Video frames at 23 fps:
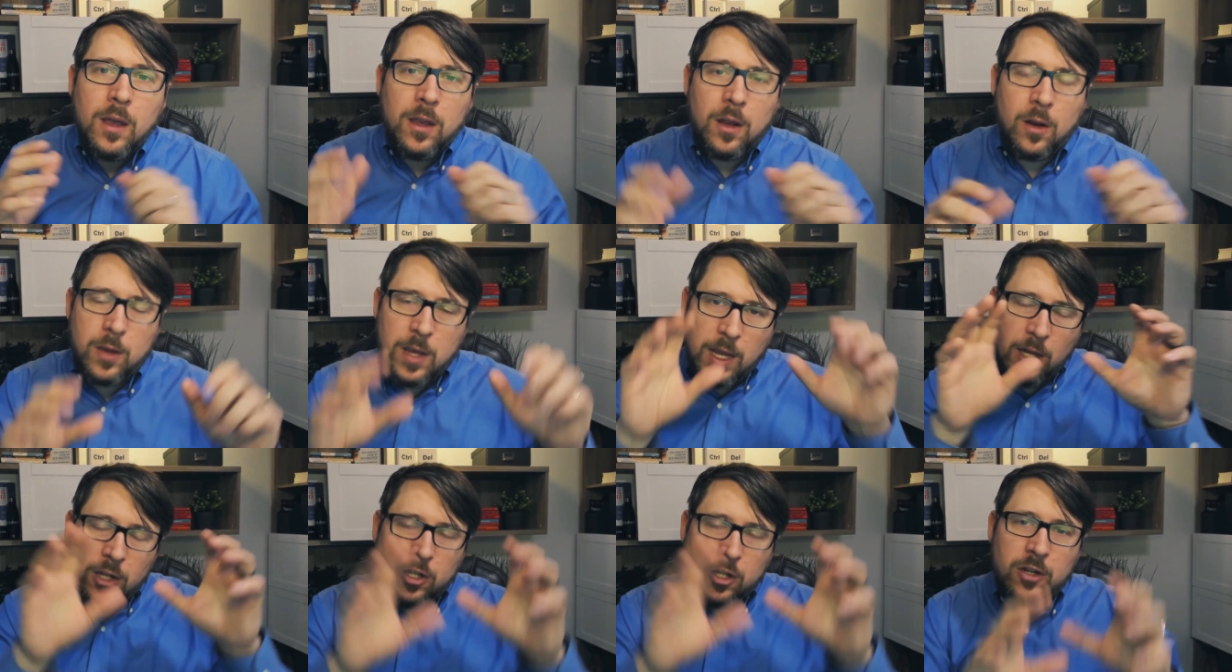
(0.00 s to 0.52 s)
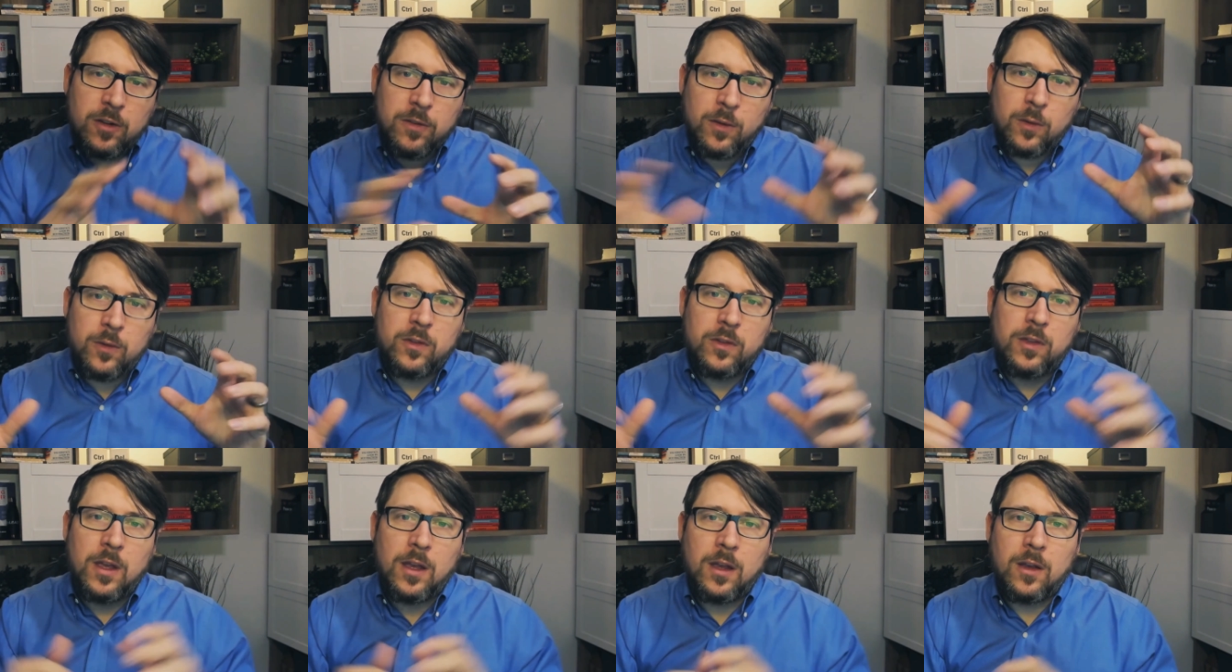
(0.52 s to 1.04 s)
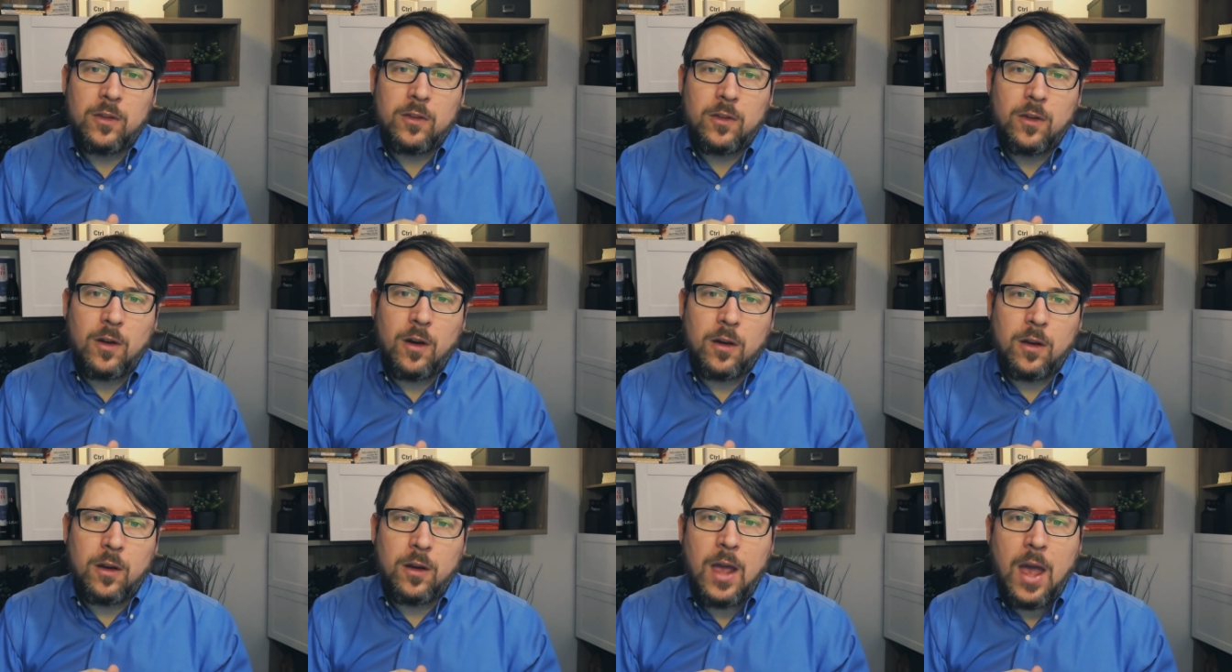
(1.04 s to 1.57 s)
know each of those things are
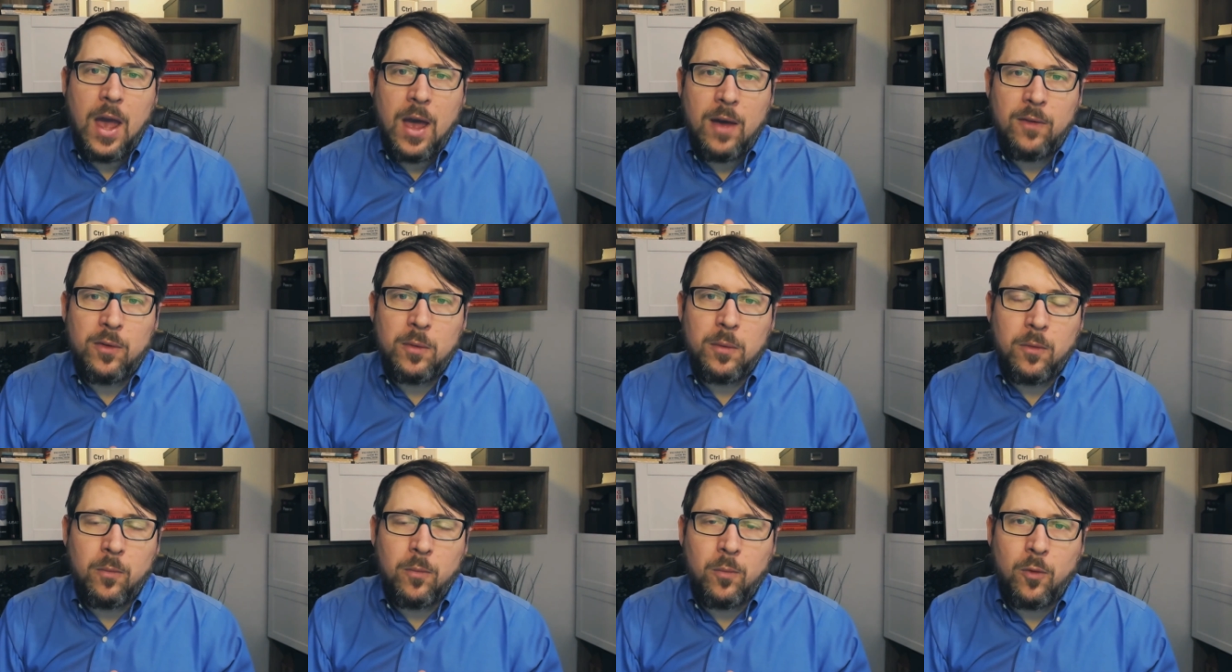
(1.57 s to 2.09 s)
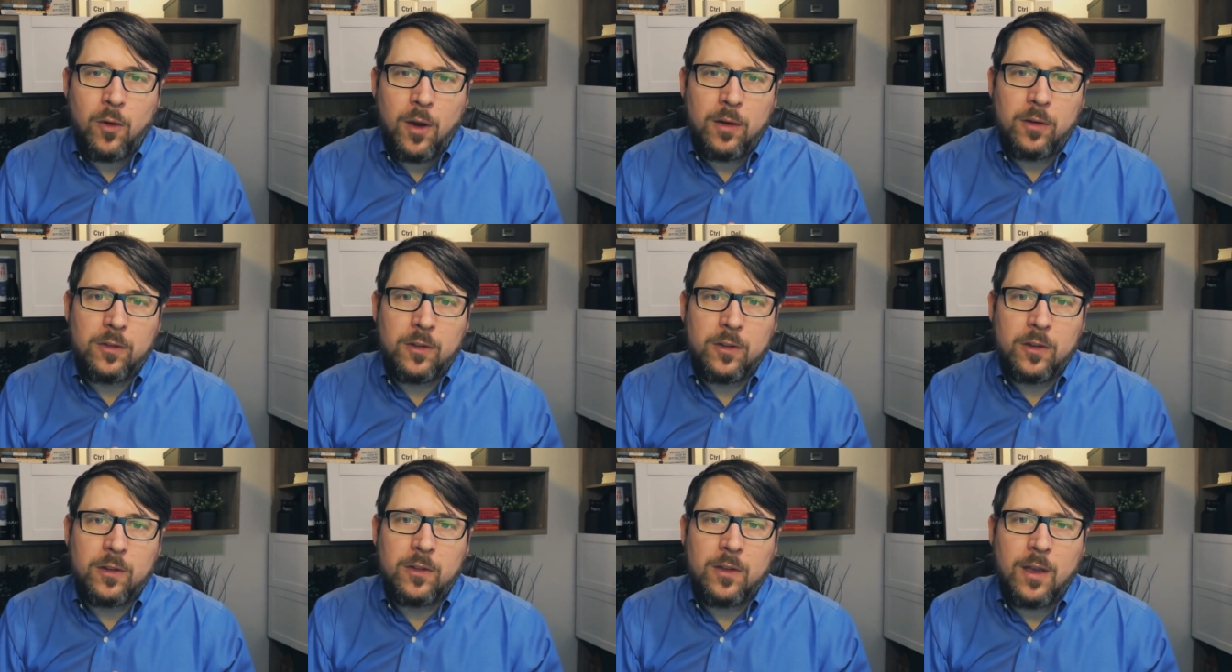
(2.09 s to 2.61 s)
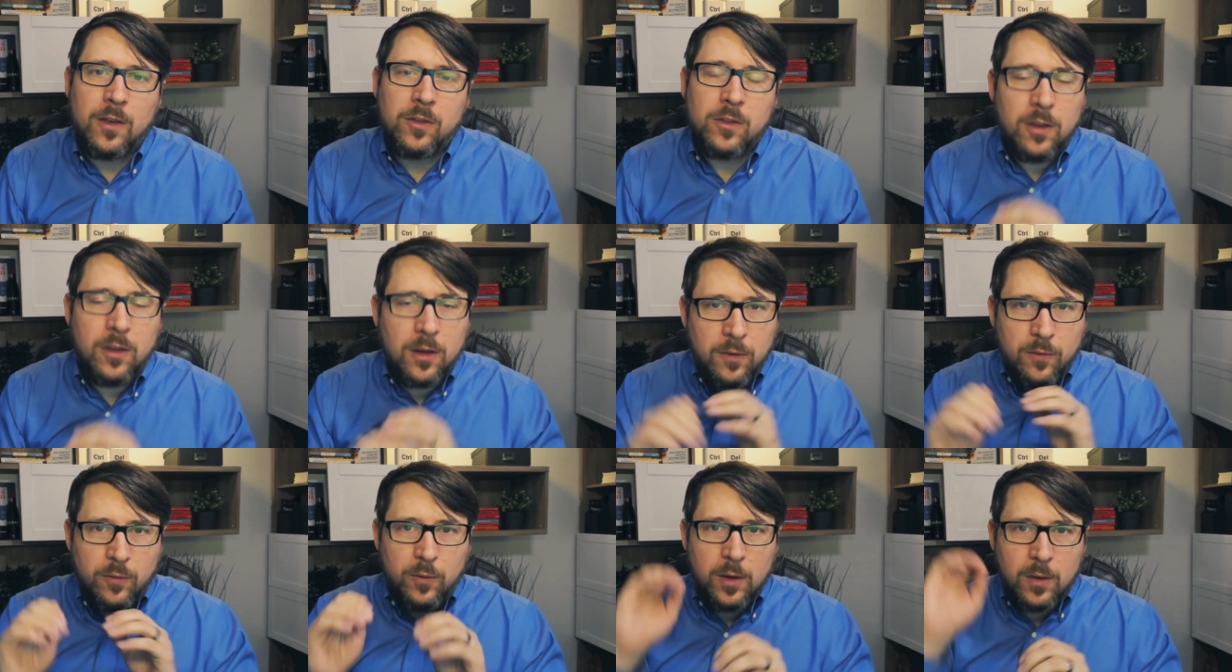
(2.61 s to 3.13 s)
going to have a greater success than
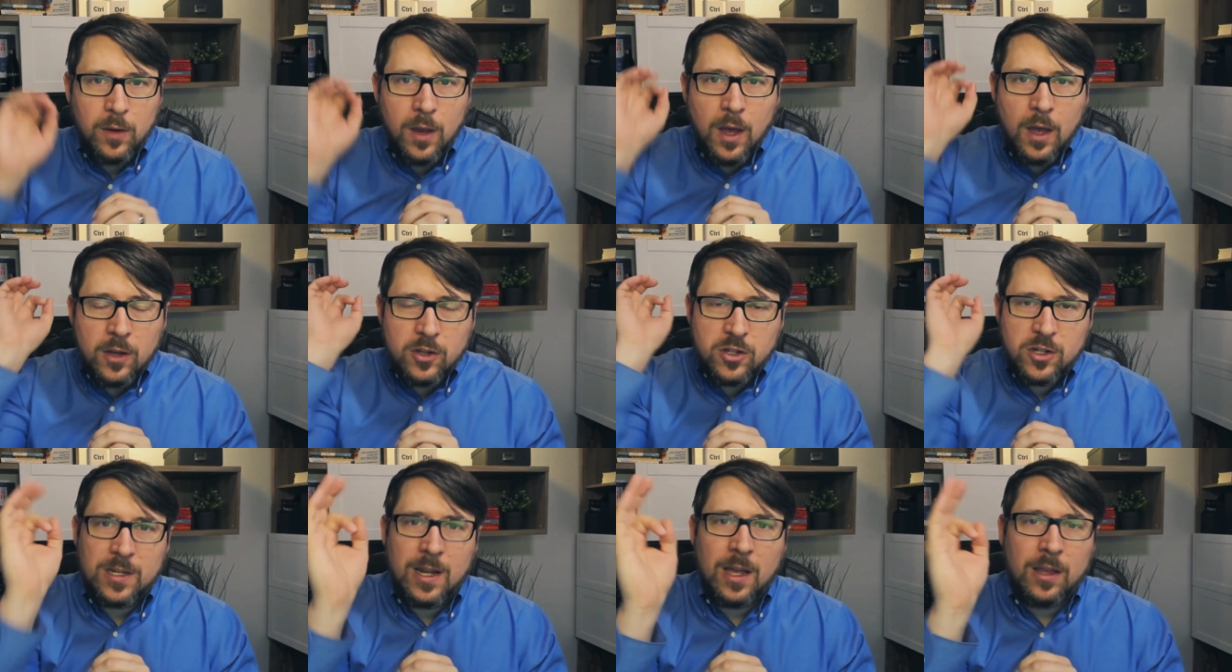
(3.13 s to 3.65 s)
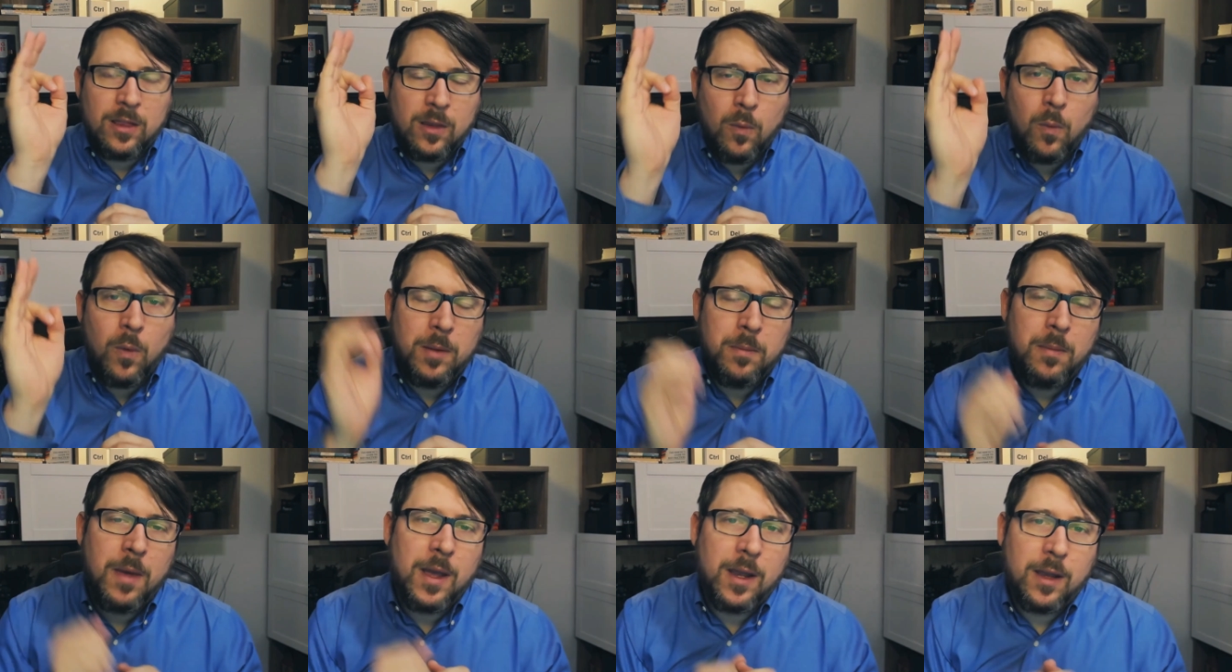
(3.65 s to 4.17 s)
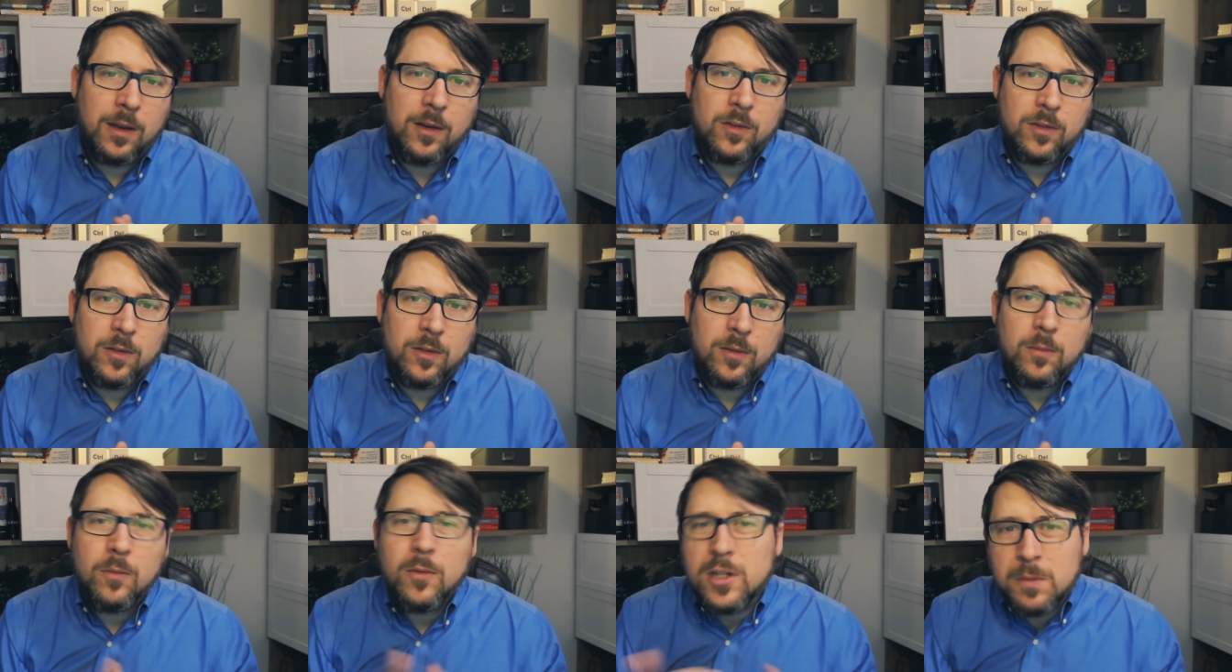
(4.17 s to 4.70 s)
if we just had the one mechanism
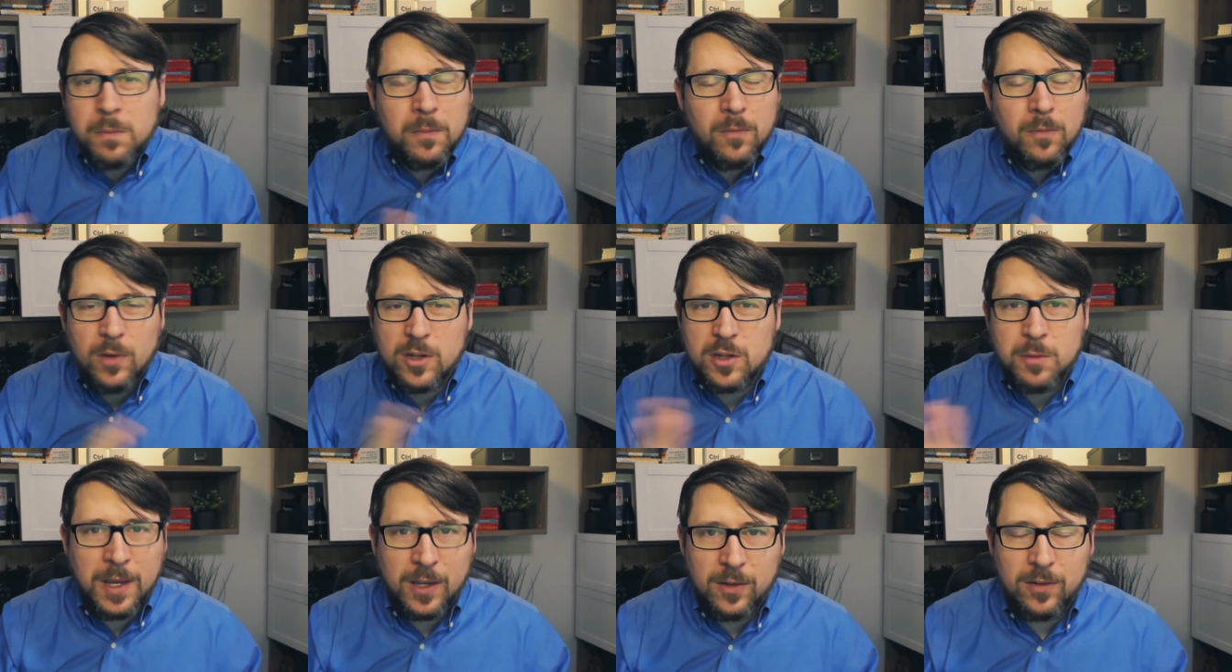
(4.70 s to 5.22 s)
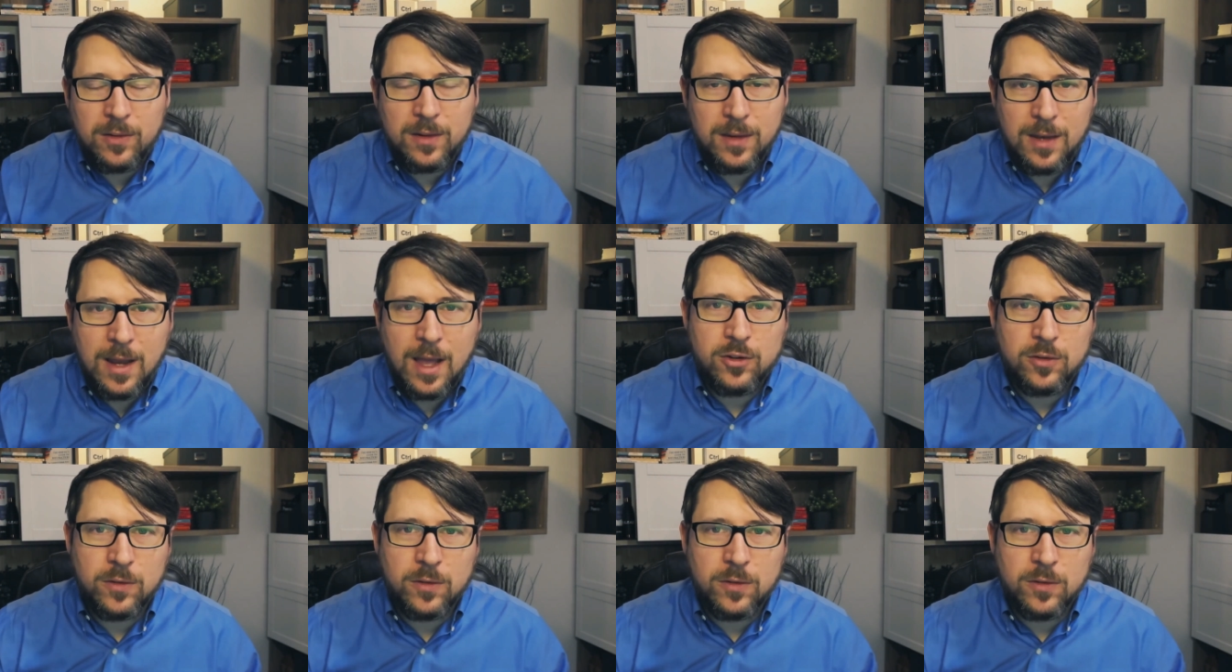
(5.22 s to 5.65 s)
which which makes natural